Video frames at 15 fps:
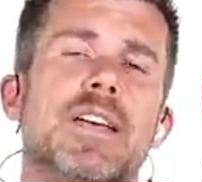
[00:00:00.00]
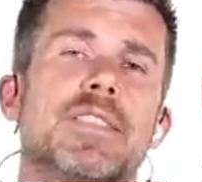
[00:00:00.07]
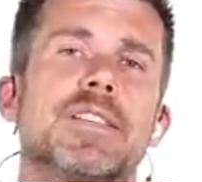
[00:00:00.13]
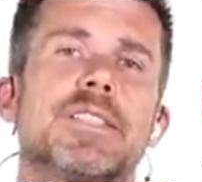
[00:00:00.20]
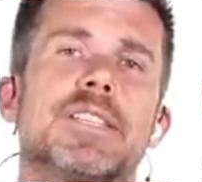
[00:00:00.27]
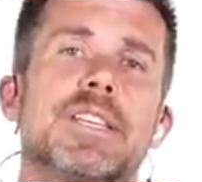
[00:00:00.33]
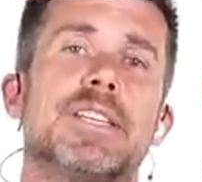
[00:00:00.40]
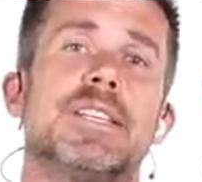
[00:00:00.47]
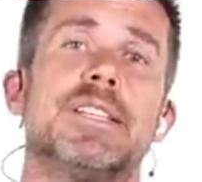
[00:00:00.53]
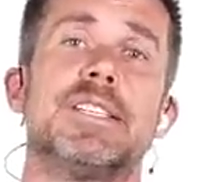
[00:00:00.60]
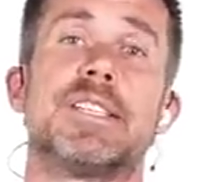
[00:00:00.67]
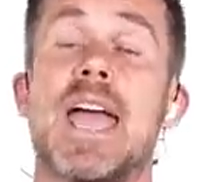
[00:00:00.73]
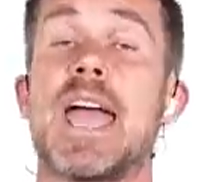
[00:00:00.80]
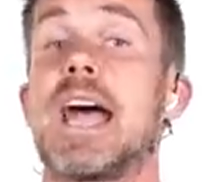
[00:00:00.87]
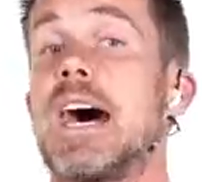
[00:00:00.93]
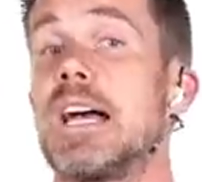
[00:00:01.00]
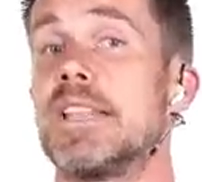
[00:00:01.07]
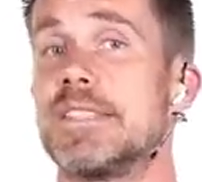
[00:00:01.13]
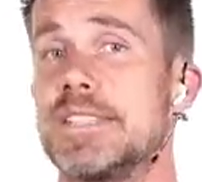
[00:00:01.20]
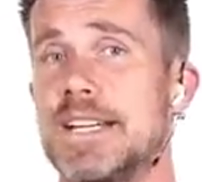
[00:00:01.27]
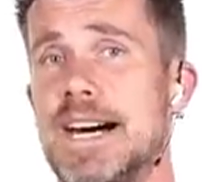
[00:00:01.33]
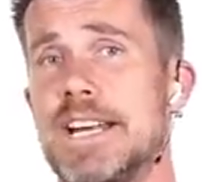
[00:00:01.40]
This is
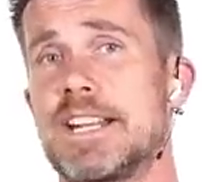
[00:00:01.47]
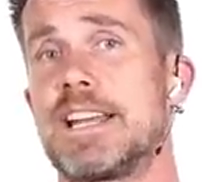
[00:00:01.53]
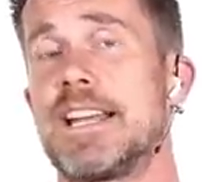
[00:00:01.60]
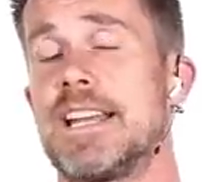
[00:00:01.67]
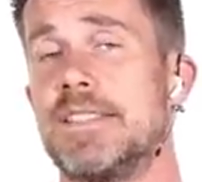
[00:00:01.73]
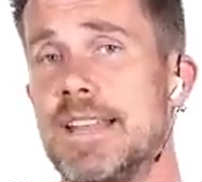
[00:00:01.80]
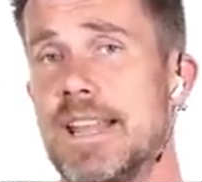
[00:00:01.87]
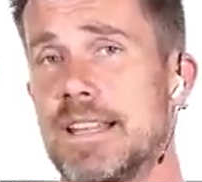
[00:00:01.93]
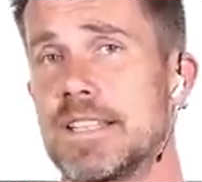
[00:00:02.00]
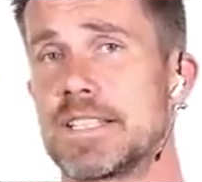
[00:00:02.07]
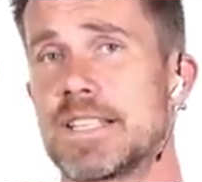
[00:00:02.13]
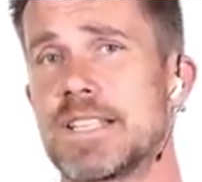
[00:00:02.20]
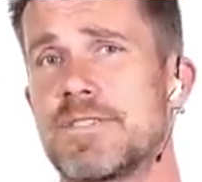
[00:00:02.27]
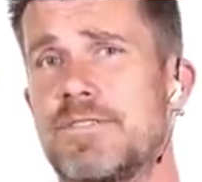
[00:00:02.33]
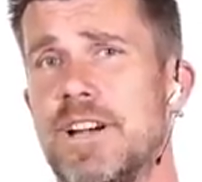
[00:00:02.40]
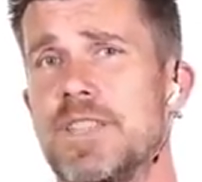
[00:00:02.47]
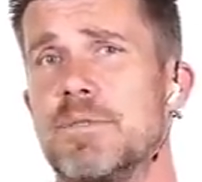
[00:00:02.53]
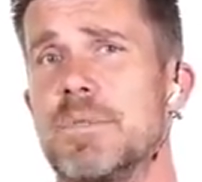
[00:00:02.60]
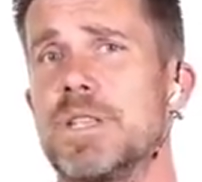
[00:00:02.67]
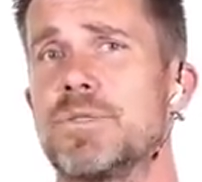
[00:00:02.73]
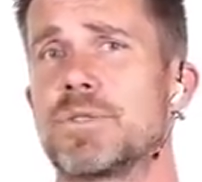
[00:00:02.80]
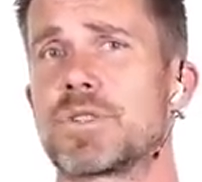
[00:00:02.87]
our Data Analysis
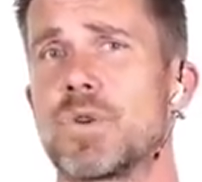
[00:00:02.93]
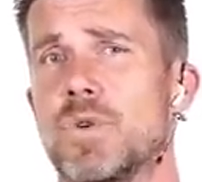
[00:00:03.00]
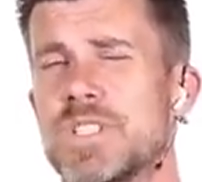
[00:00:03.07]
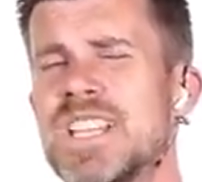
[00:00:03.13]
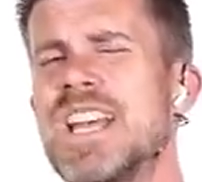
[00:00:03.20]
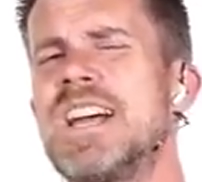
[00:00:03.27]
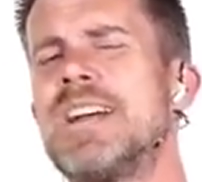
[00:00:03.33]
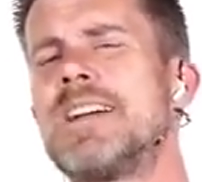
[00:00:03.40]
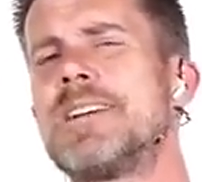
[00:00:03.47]
Fundamentals course.